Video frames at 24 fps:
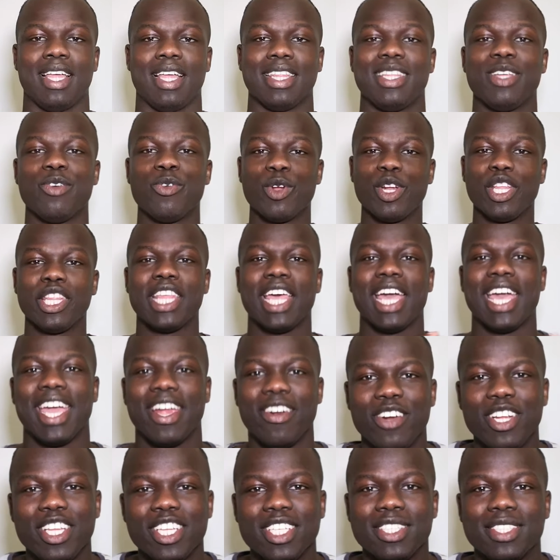I think one of the
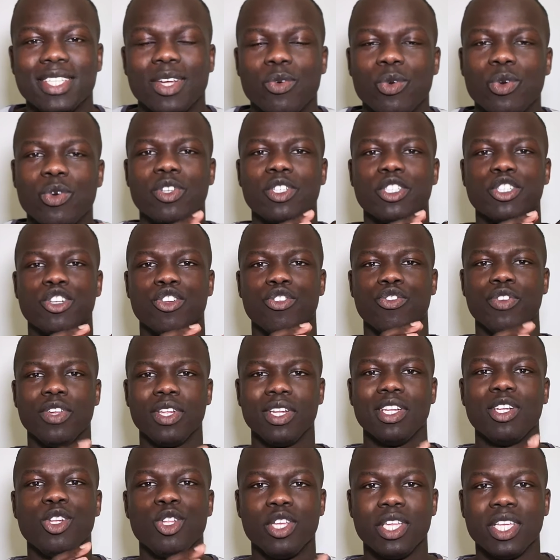areas that we should
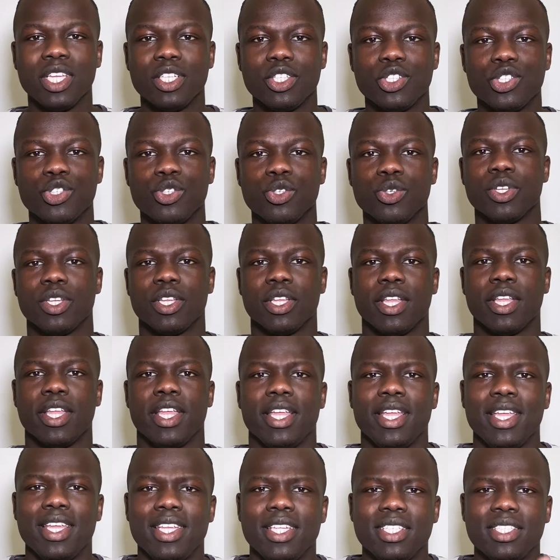really look into
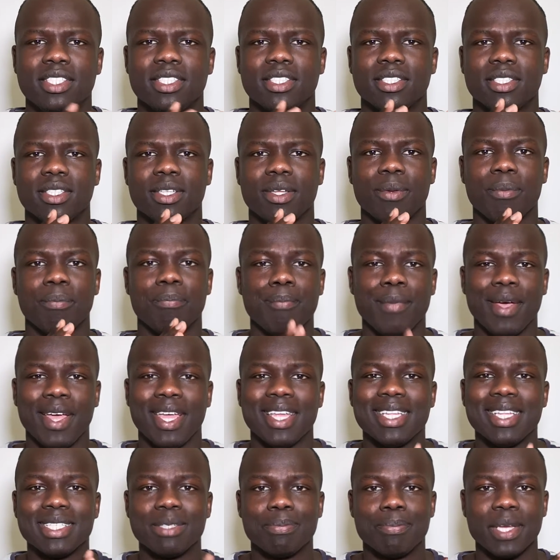is
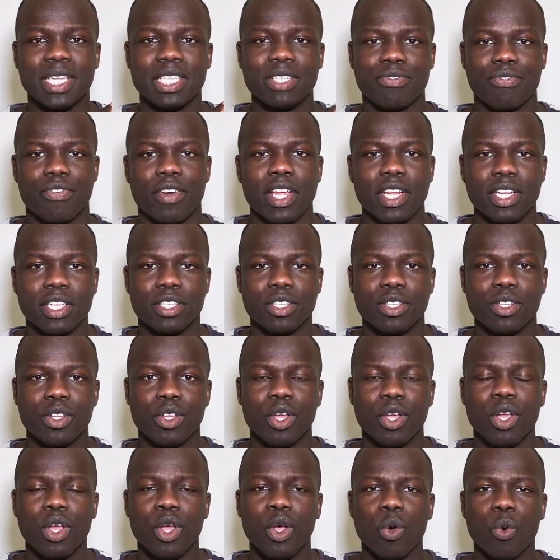man's best friend.
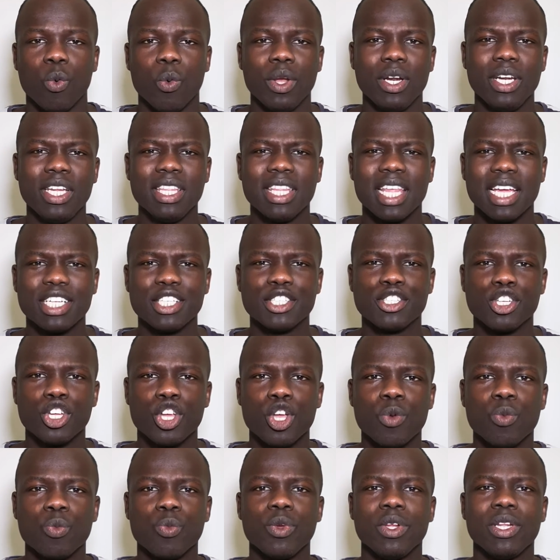When did that
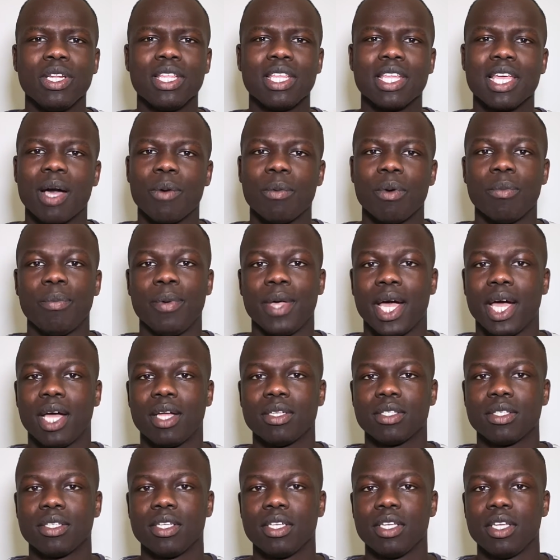term really come
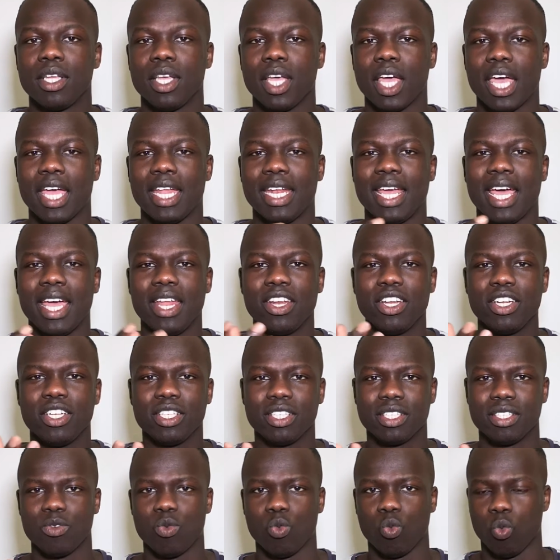about? And how did
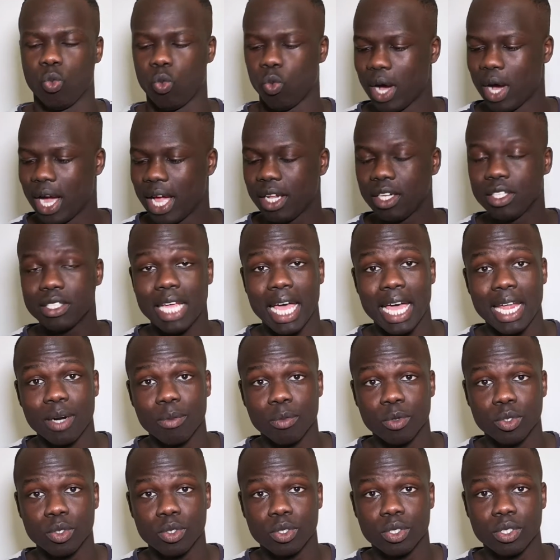wild
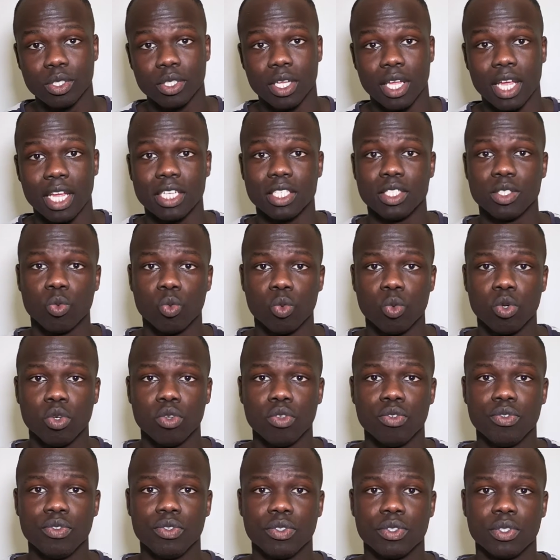animals, as the
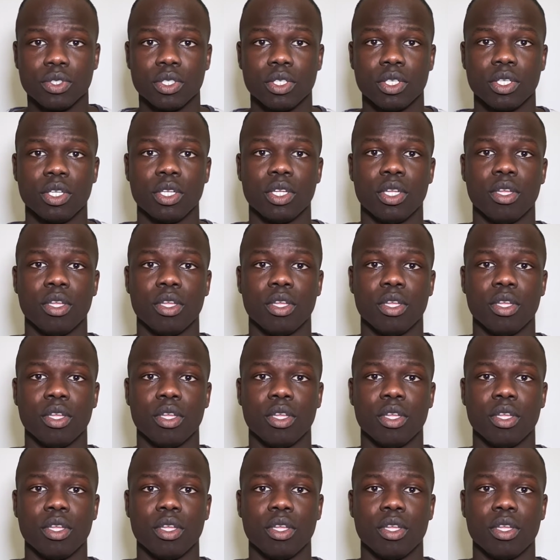wolves,